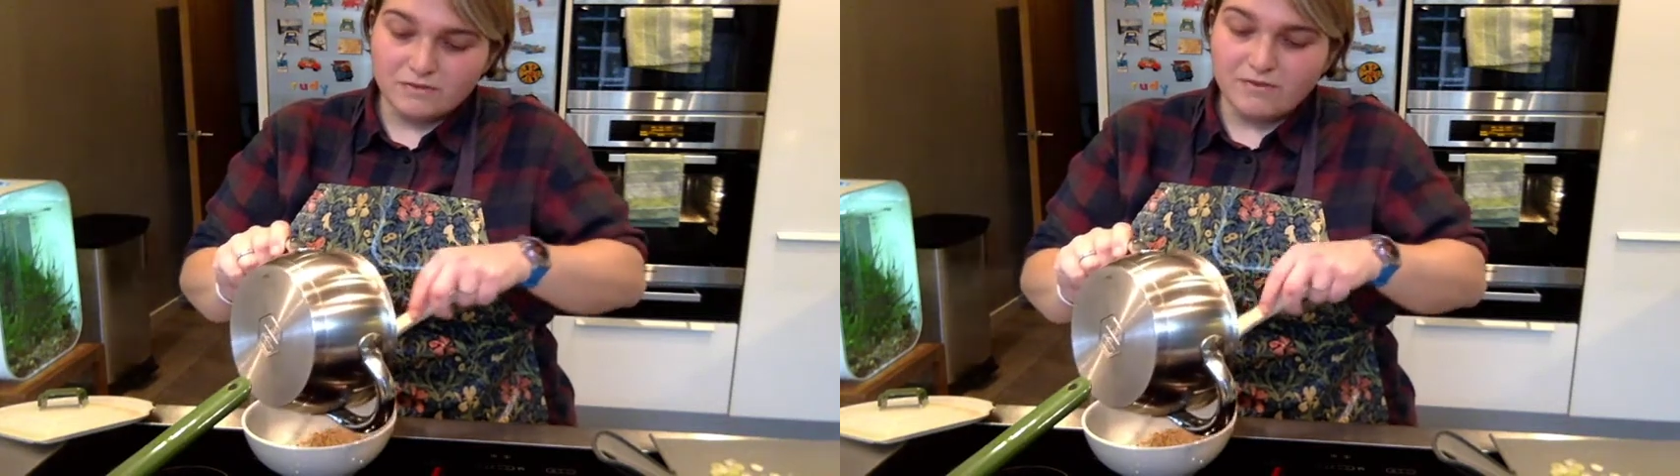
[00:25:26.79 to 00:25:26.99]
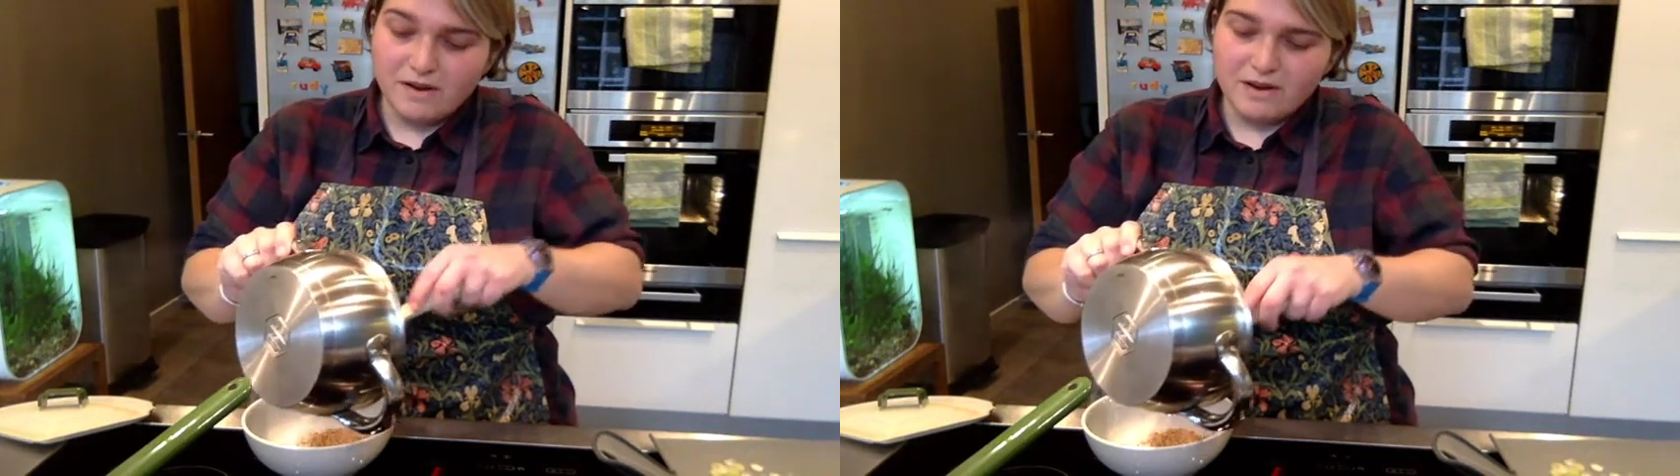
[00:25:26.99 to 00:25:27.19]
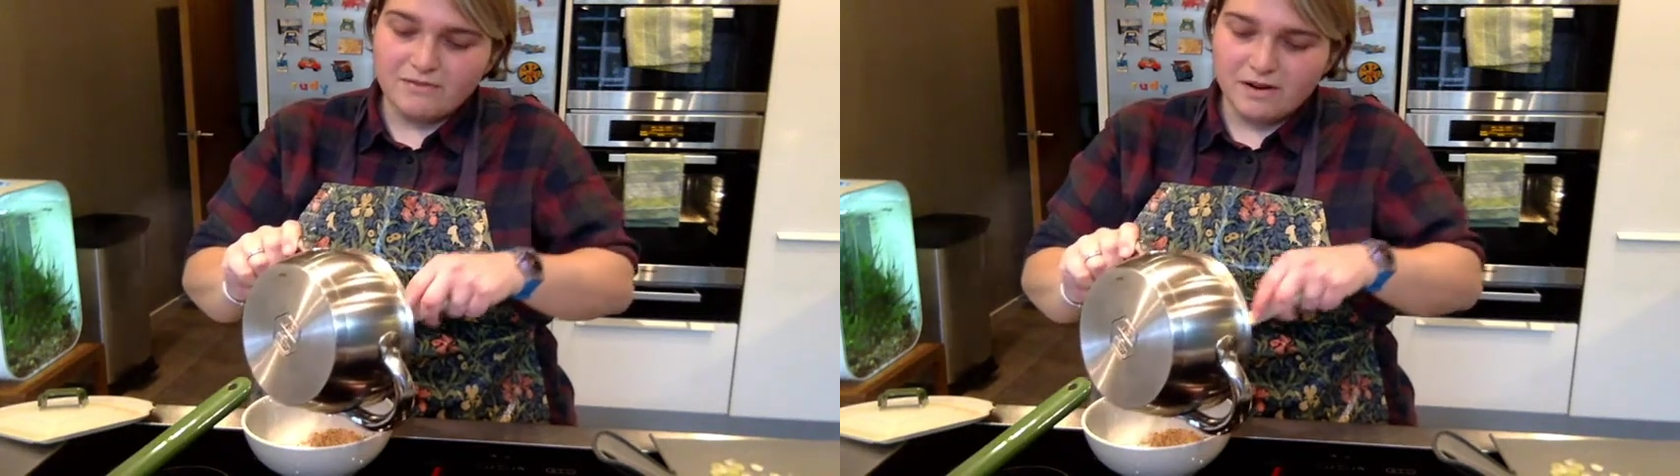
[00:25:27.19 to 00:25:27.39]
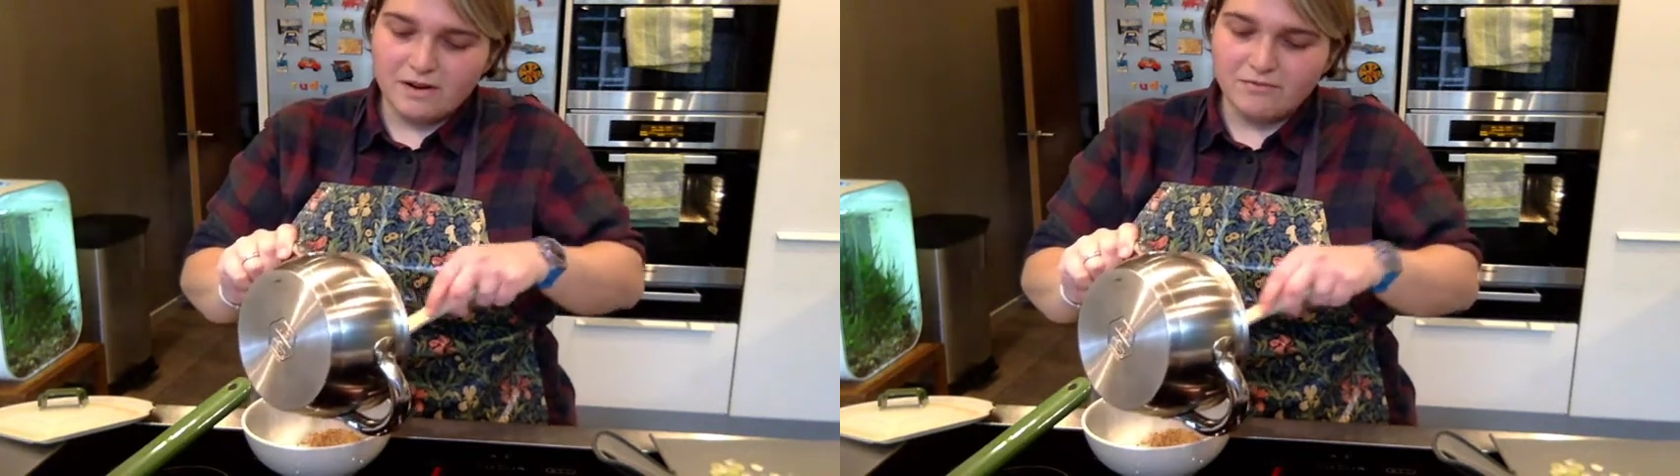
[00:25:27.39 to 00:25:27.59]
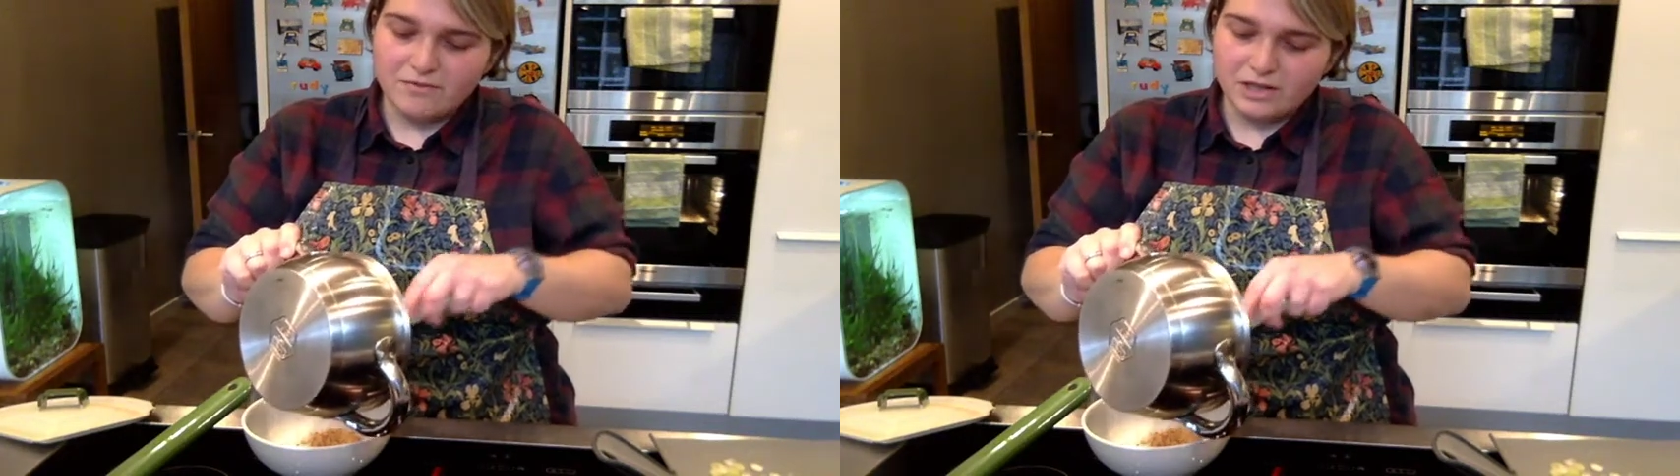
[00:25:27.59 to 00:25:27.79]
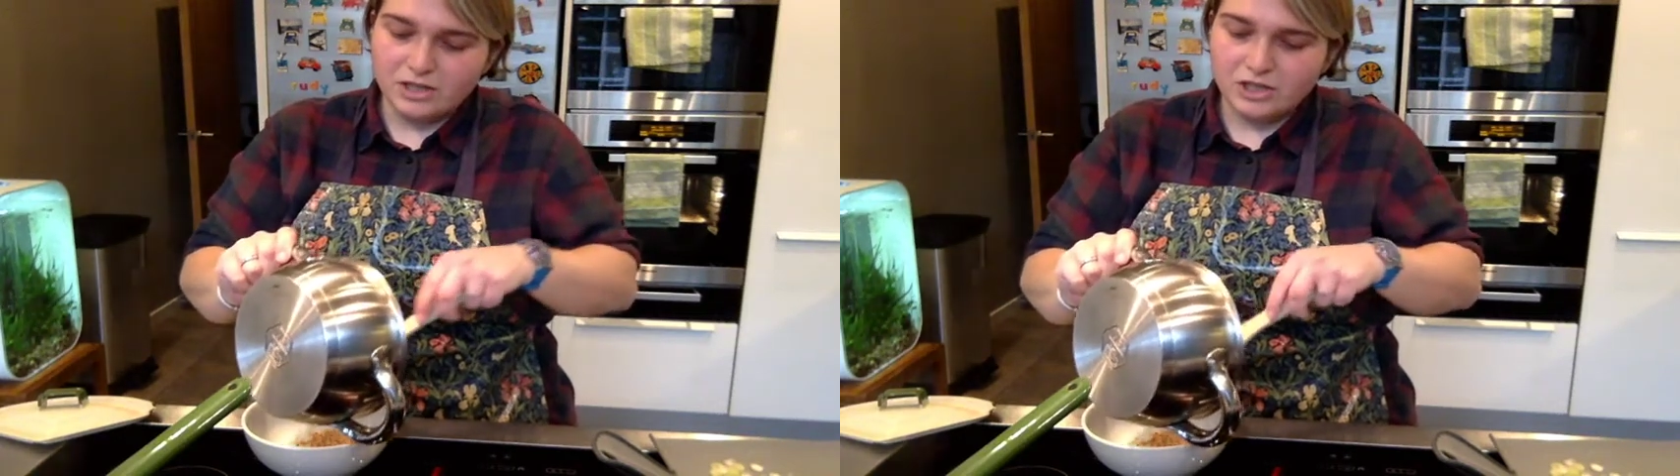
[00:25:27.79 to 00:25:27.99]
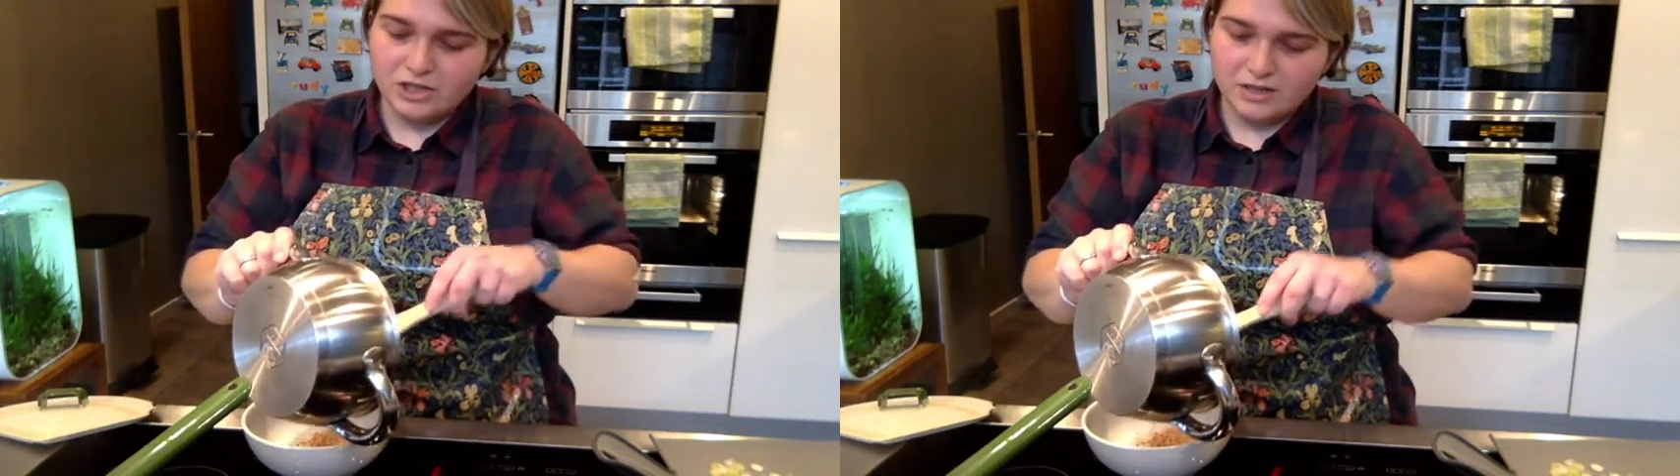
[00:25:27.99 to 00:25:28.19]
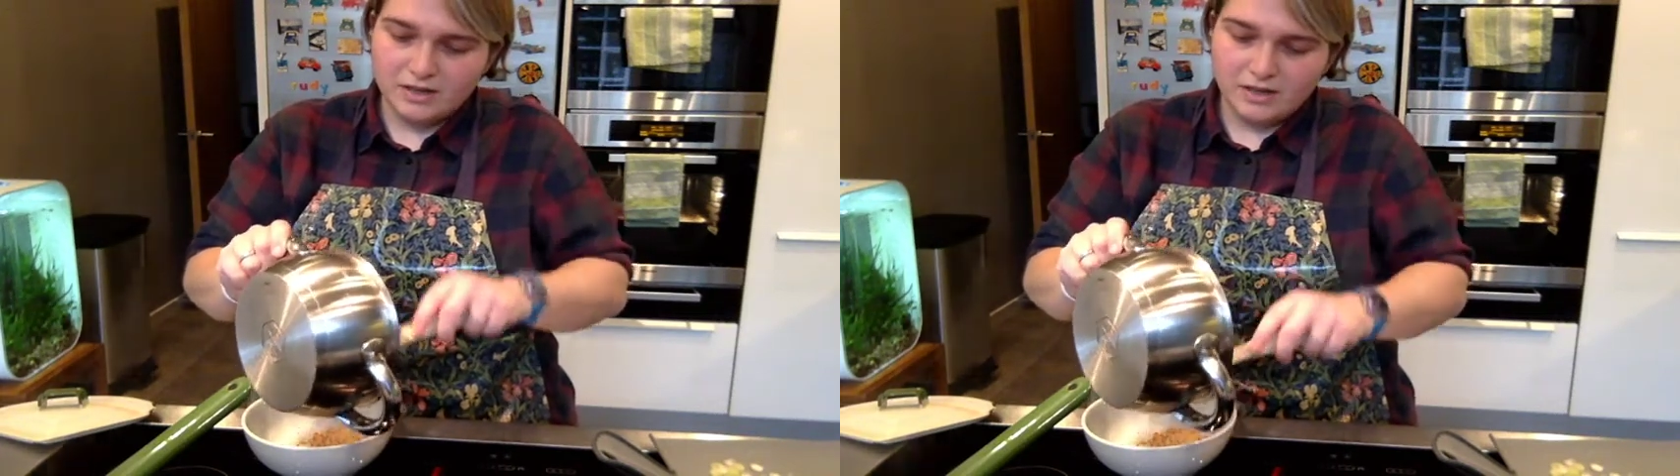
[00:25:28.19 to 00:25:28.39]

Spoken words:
very, very rich